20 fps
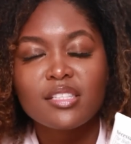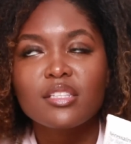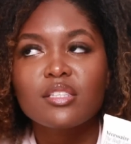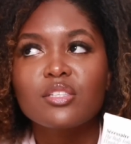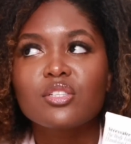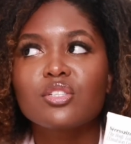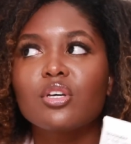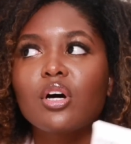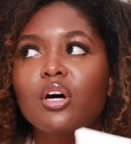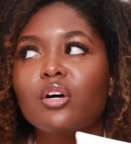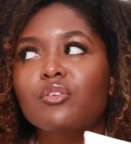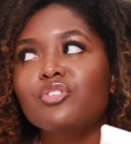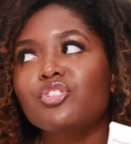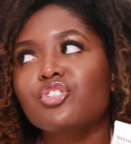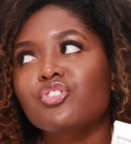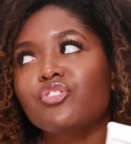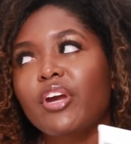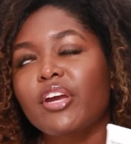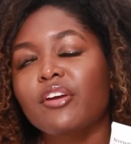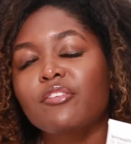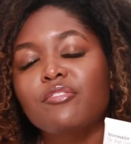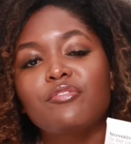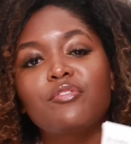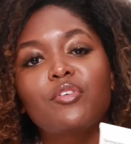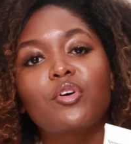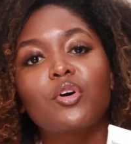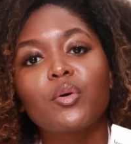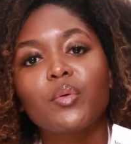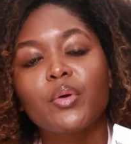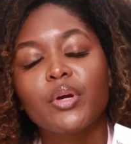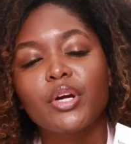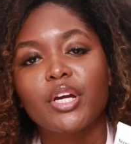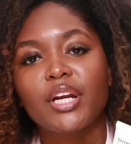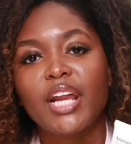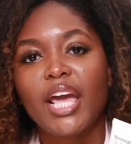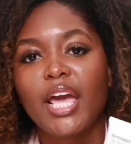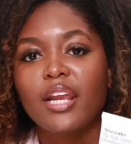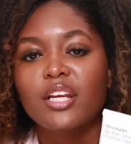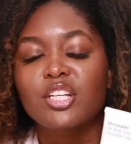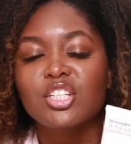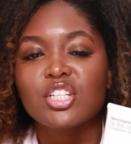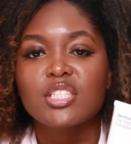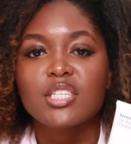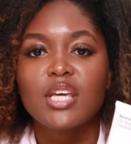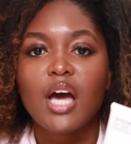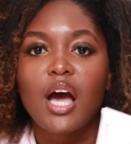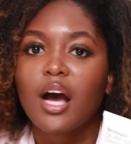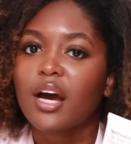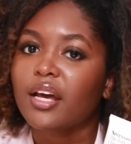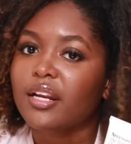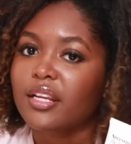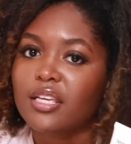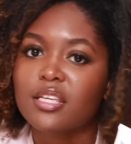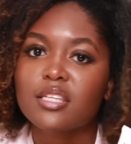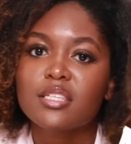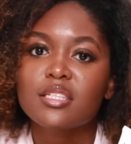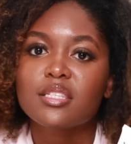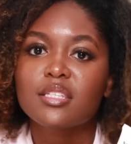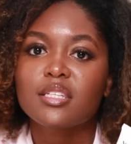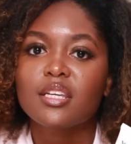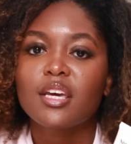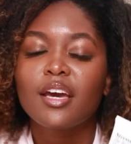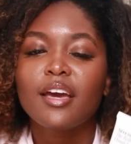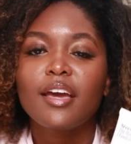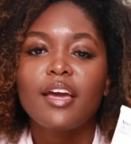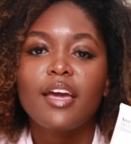It's so straightforward and just honest